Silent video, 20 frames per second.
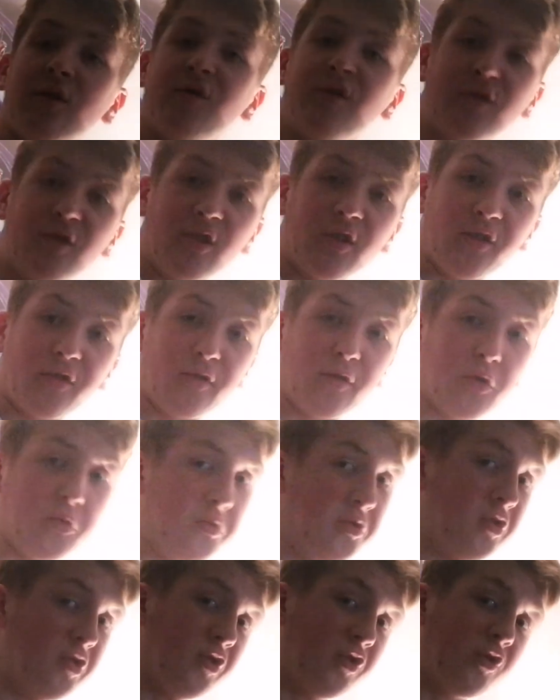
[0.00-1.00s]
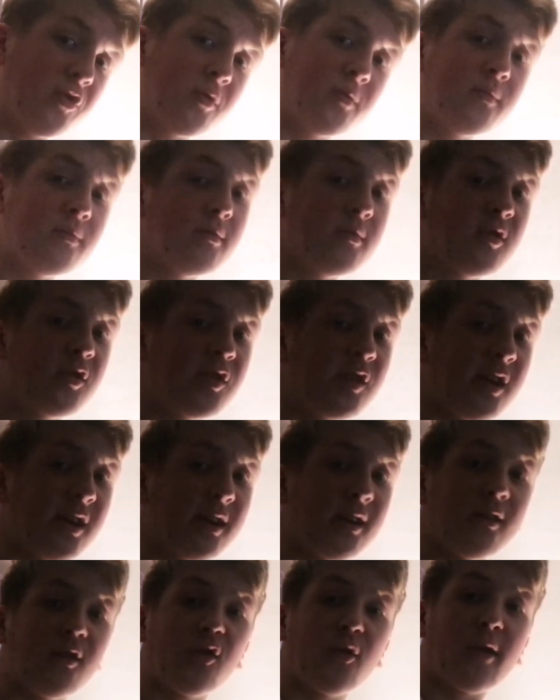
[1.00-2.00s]
since this film is
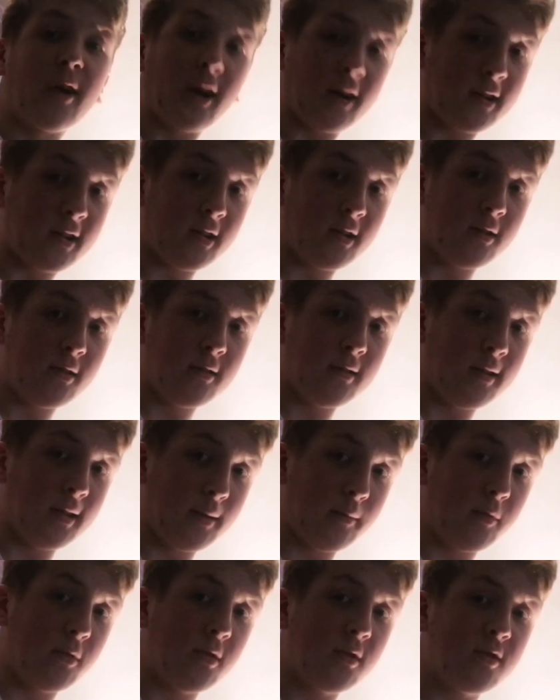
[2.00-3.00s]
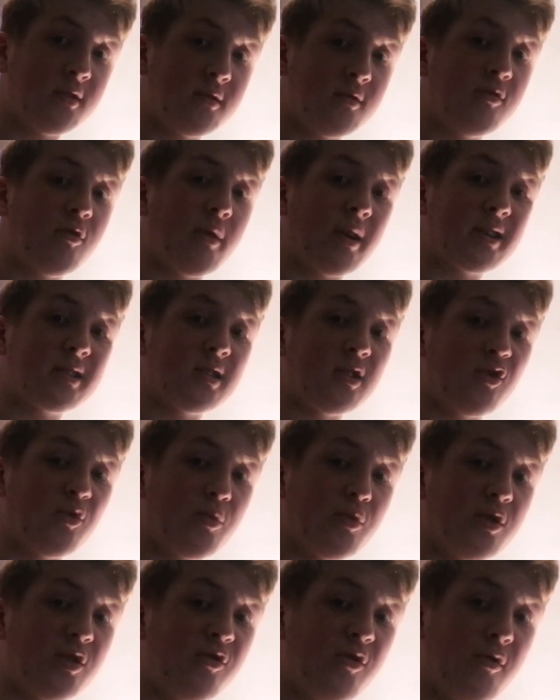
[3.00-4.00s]
taking direct
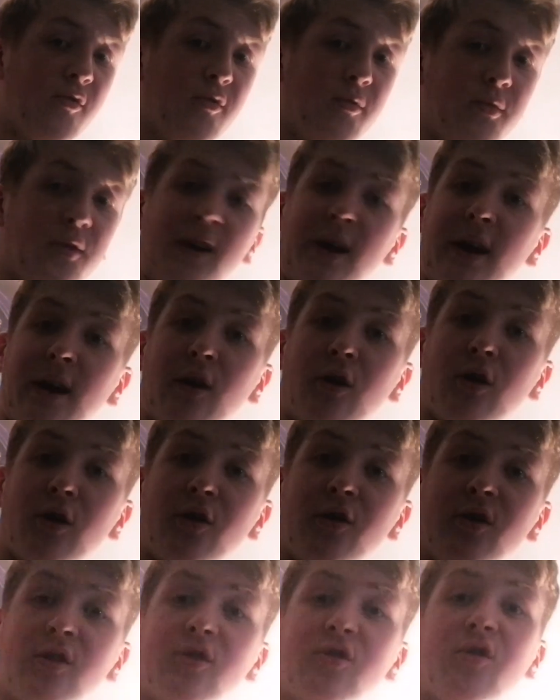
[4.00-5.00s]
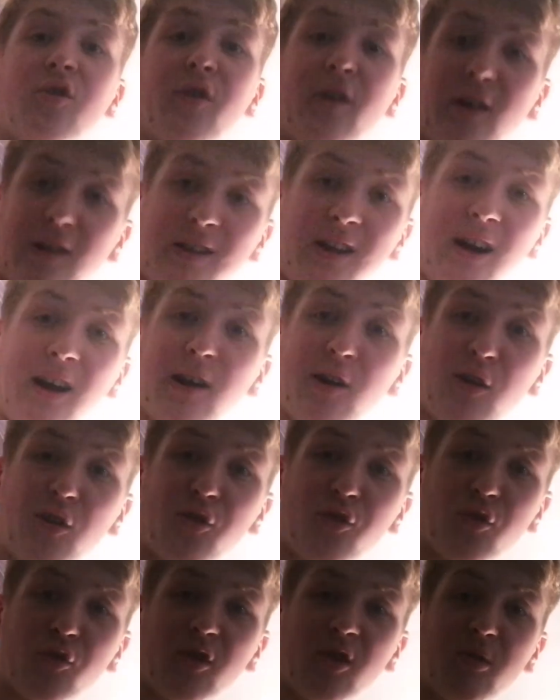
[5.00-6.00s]
inspiration from Die Hard, do you think Die
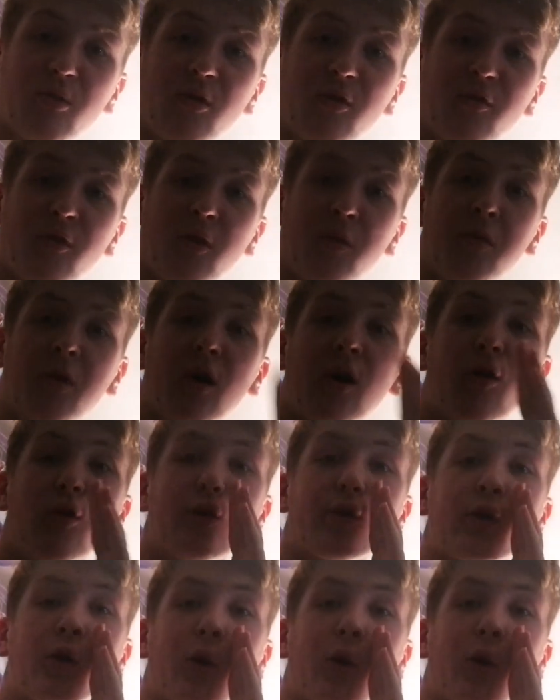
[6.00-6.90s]
Hard's a Christmas film? The